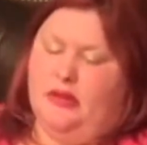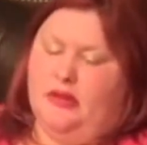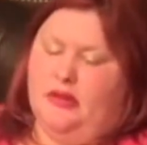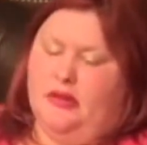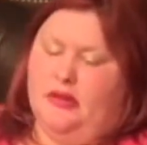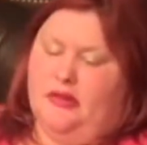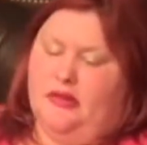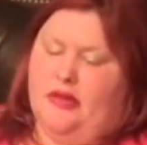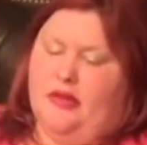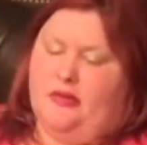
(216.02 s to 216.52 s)

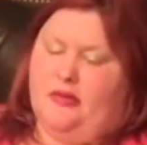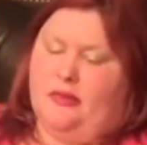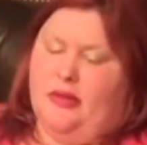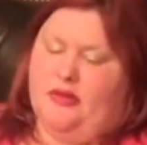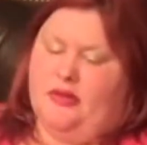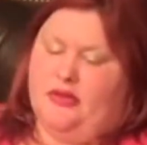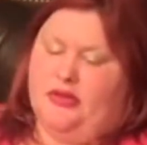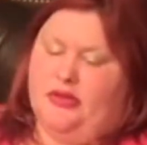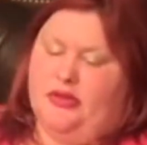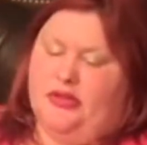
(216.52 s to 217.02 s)
The other mother
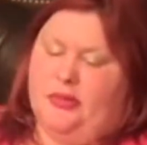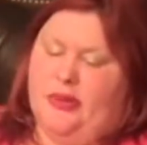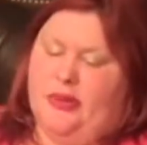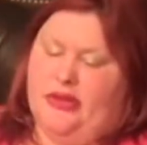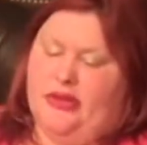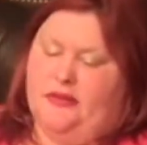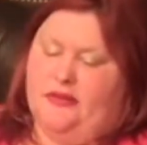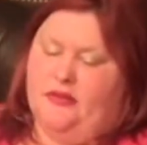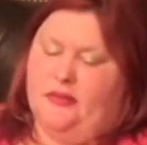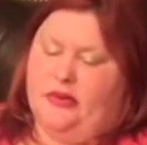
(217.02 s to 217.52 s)
took the
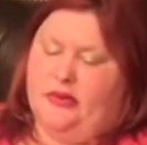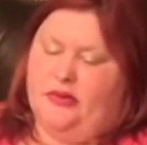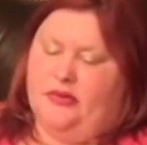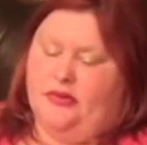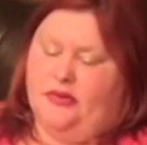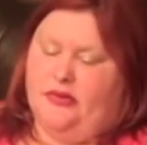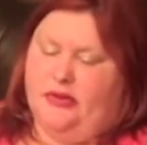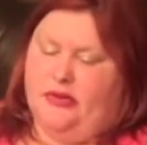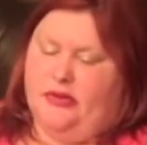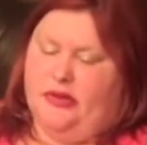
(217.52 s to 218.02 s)
bacon from under the
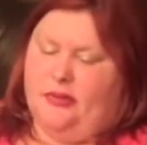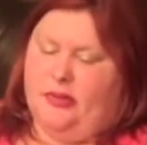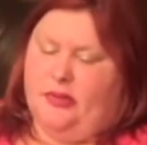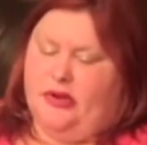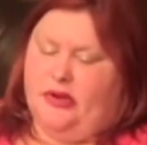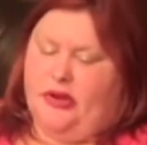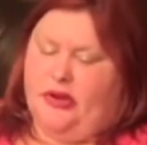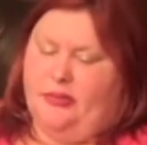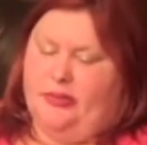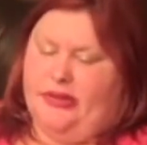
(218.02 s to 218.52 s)
grill and put it
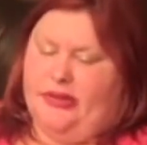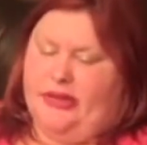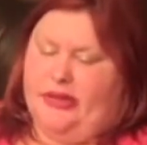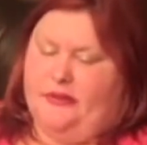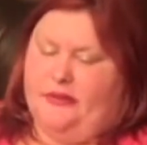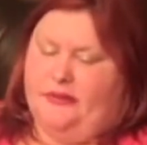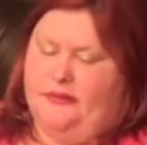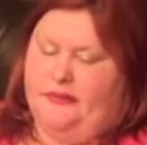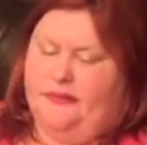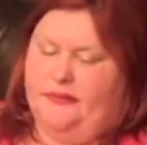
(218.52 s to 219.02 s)
on a plate.
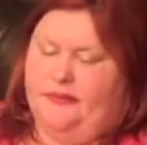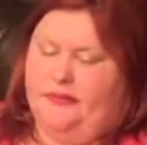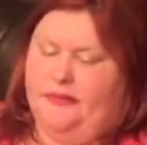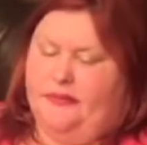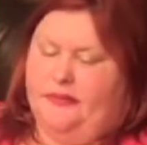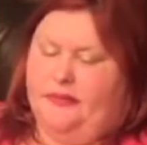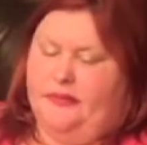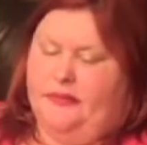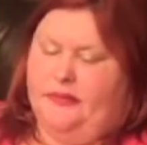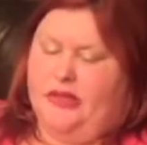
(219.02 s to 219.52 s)

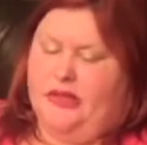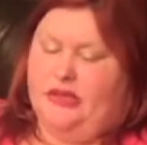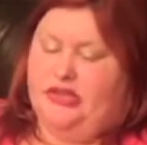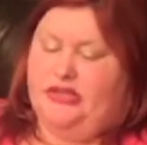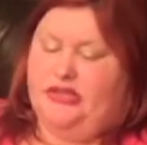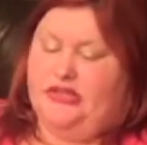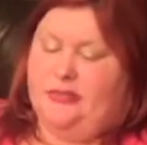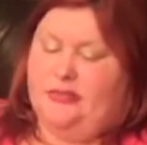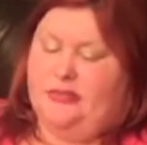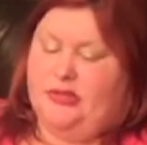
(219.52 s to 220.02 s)
Then she
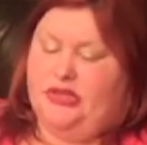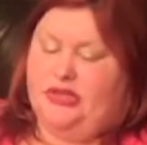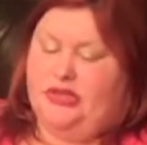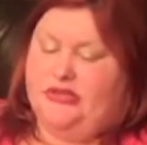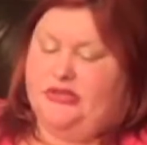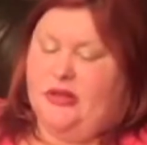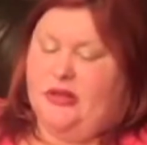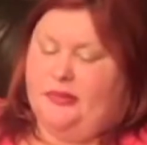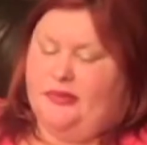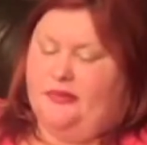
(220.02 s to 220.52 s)
slipped the cheese
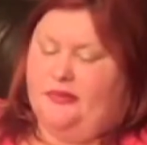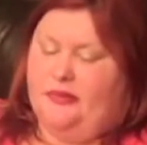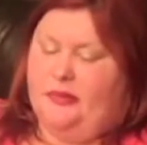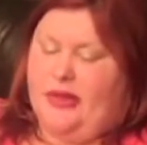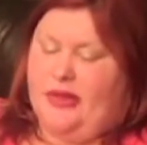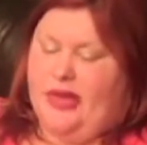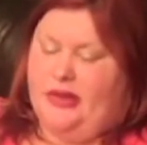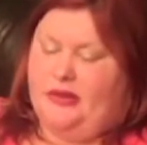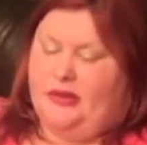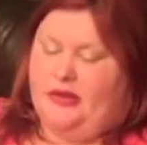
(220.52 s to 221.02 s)
omelet from the
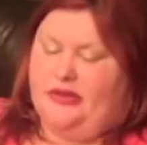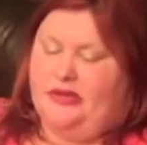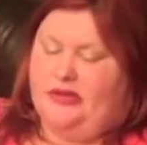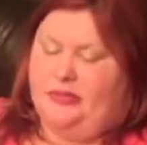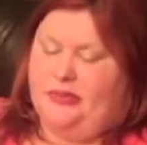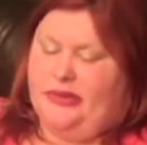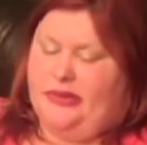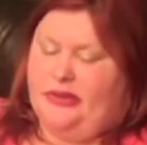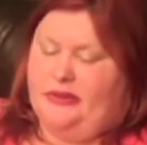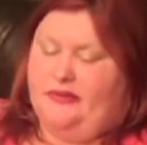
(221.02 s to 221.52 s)
pan onto the
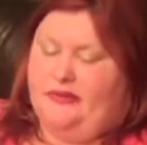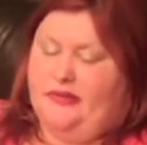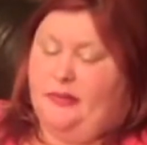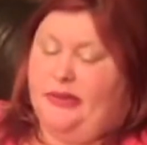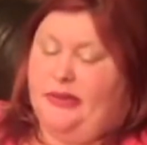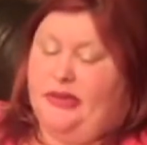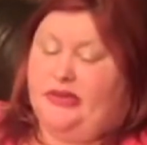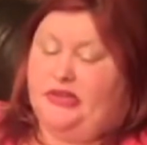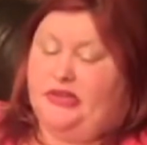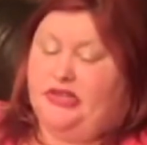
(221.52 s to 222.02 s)
plate, flipping
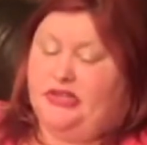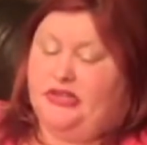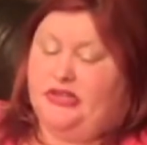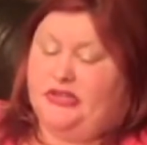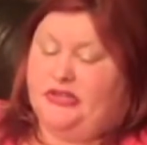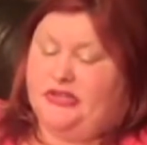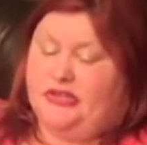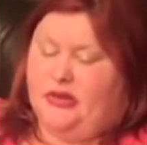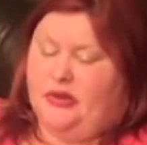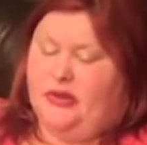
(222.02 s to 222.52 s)
it as she did
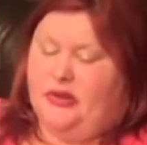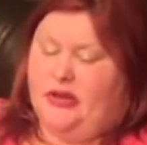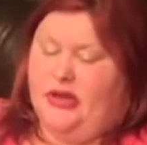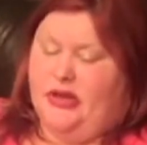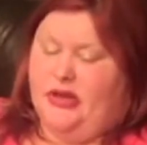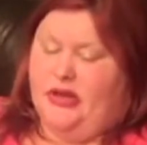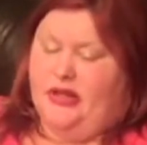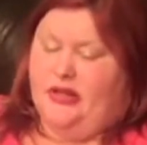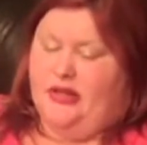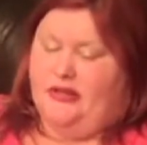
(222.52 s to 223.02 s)
so,
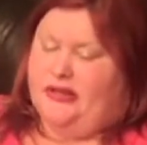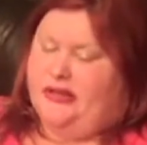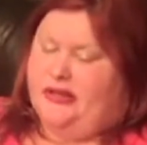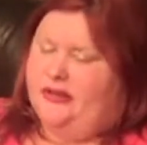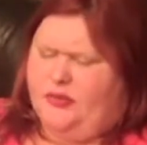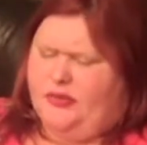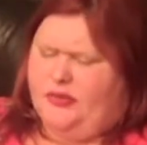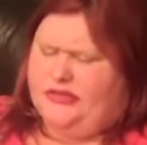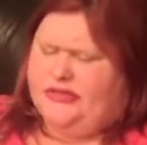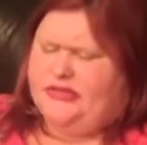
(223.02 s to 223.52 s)
letting it
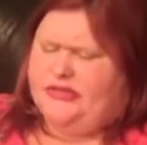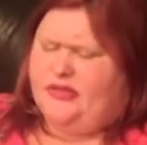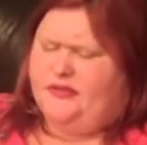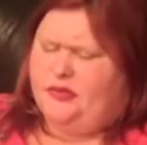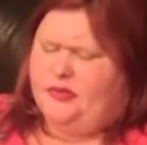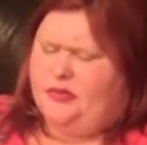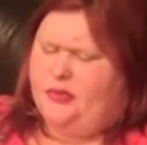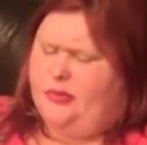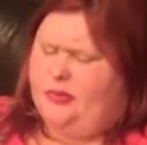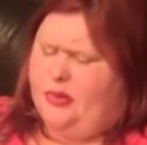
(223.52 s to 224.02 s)
fold itself
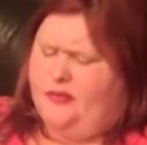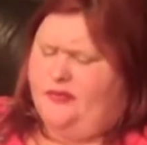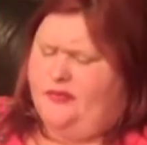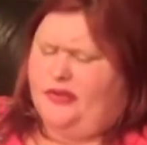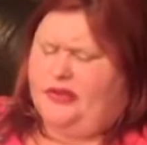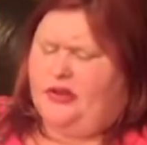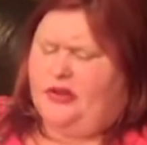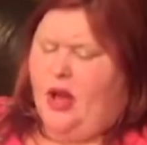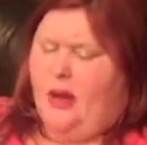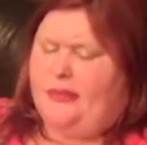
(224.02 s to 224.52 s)
into a
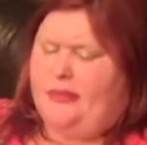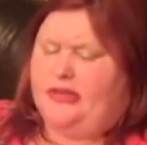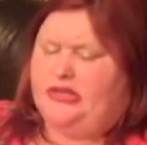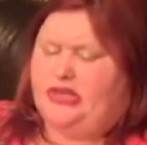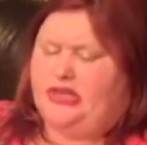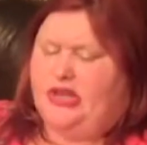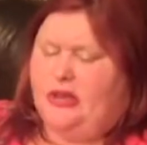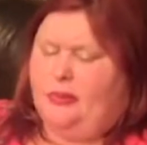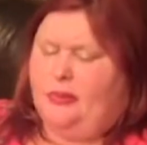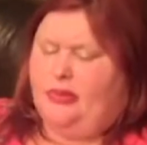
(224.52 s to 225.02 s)
perfect omelet
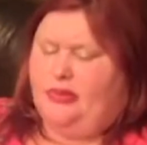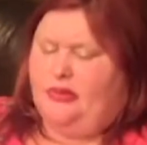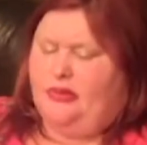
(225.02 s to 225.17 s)
shape.